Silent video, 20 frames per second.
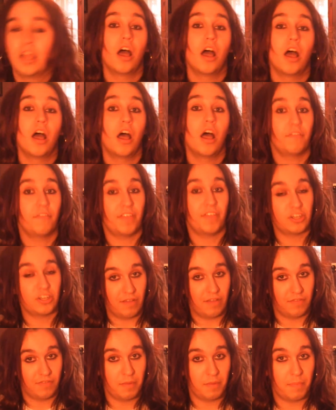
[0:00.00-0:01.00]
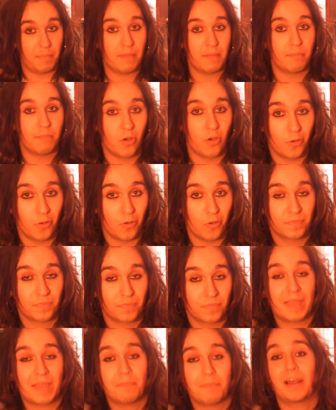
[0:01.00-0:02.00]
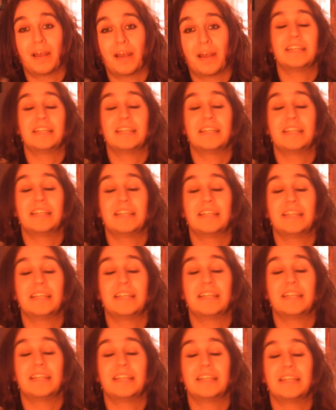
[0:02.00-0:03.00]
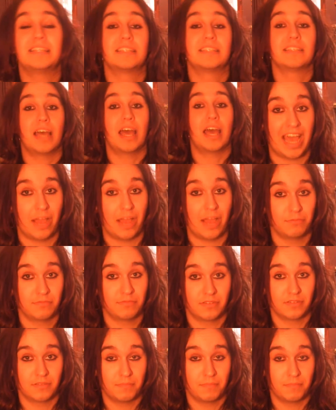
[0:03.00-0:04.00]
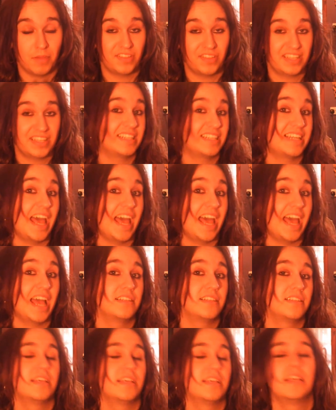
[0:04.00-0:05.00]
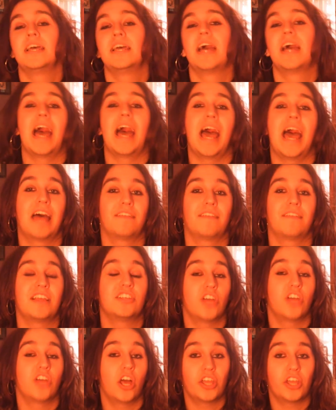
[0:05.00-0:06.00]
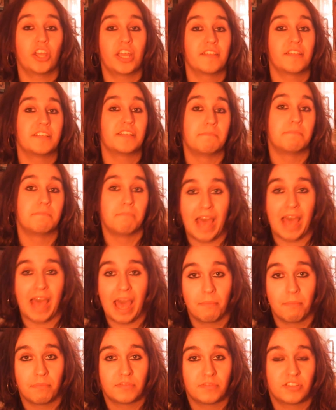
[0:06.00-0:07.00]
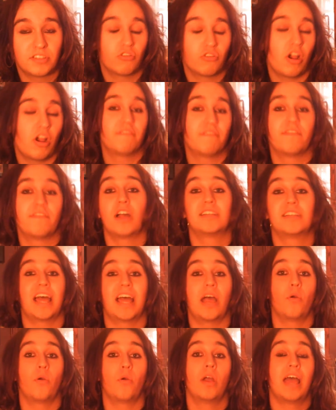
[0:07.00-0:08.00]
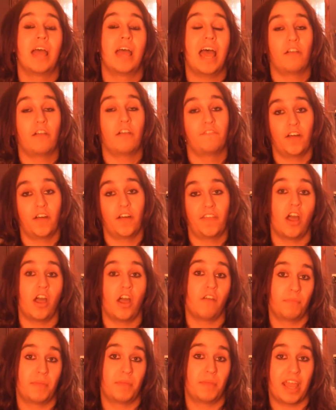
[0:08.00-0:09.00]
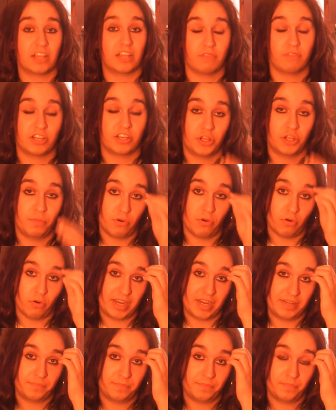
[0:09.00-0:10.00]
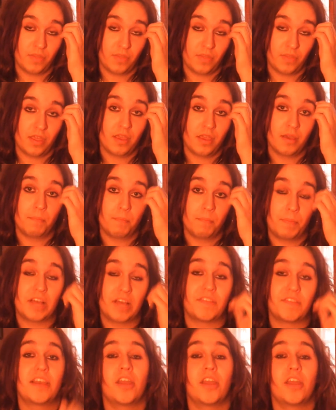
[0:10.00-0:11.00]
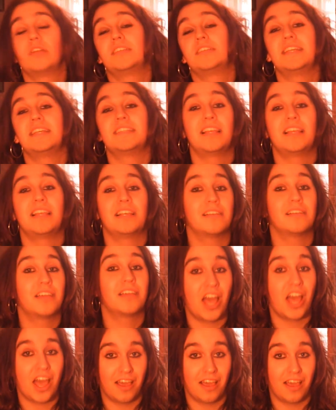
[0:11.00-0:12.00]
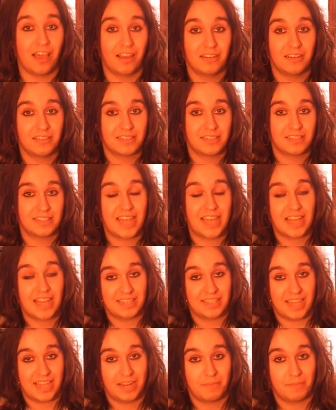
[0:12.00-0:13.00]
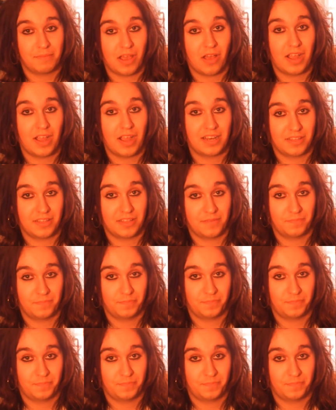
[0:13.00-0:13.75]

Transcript: After they travel a bit more, they place Natalie down by these stairs, and they start looking at this map to try and find out how far they are from the next rescue point. But they notice a little girl standing behind them.